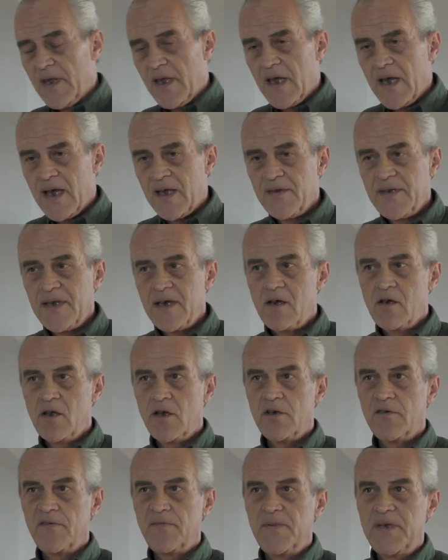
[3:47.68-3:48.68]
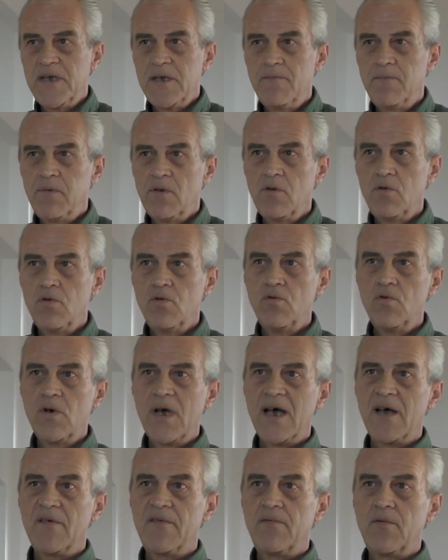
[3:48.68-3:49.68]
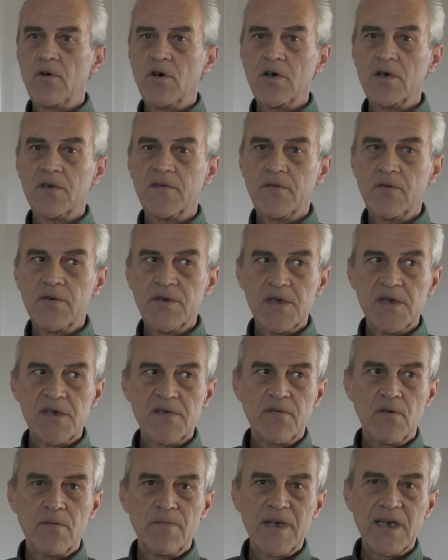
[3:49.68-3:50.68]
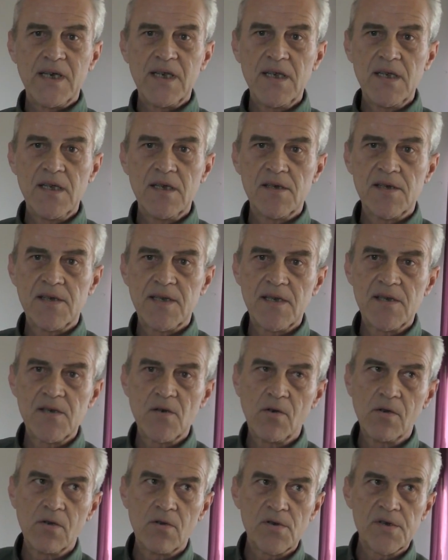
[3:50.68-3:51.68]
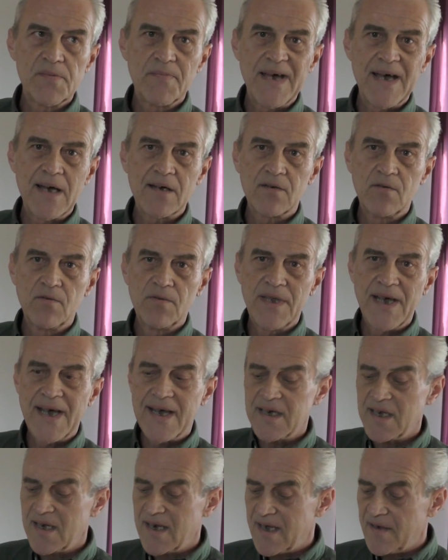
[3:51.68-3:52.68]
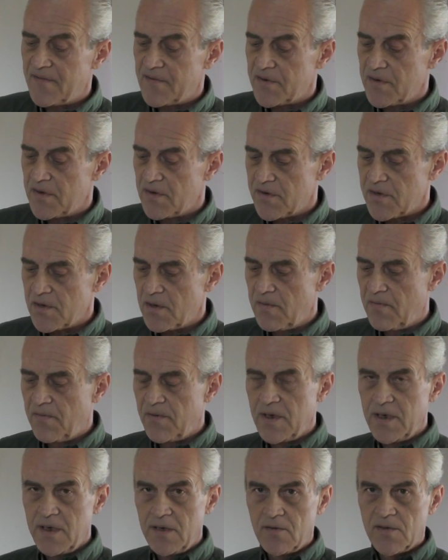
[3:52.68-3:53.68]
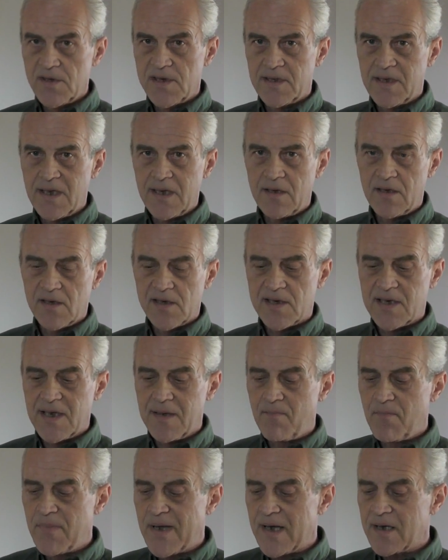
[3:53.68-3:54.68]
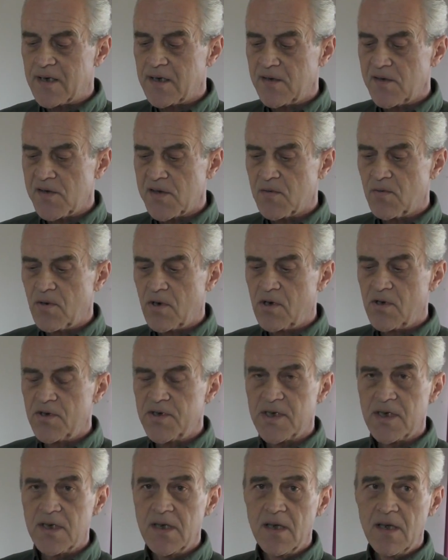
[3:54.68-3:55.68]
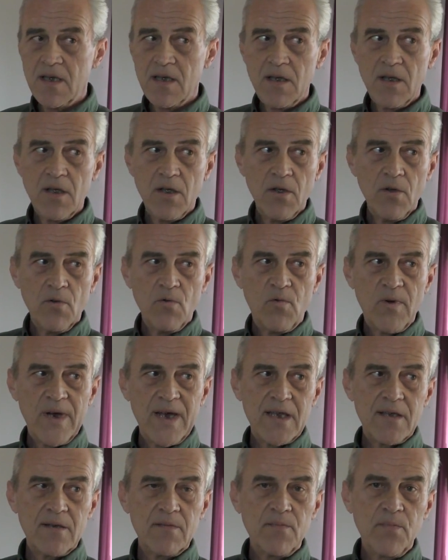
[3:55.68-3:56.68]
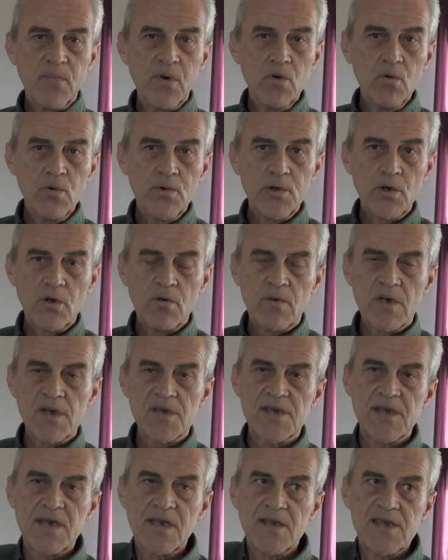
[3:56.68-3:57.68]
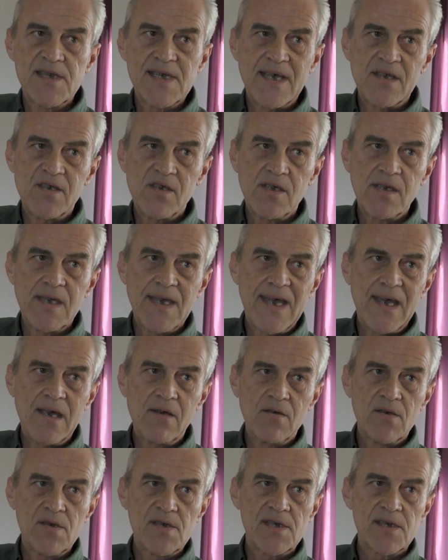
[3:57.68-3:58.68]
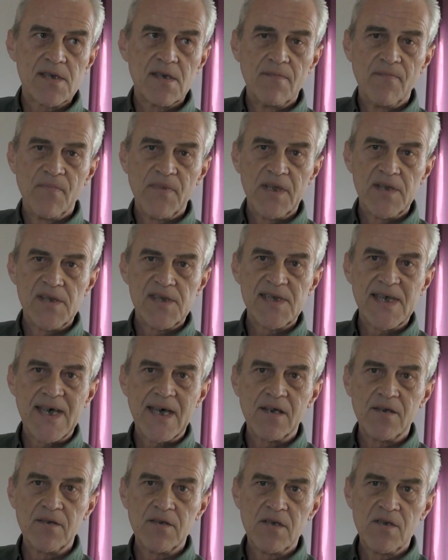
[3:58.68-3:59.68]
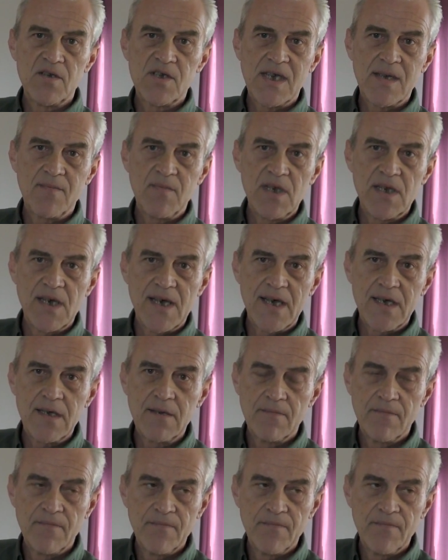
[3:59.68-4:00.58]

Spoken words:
And there are a lot of people who have worked for this for many years. This all goes back to 9/11. So if we need to take a step back in astrology, when Pluto was in Sagittarius and Saturn in Gemini,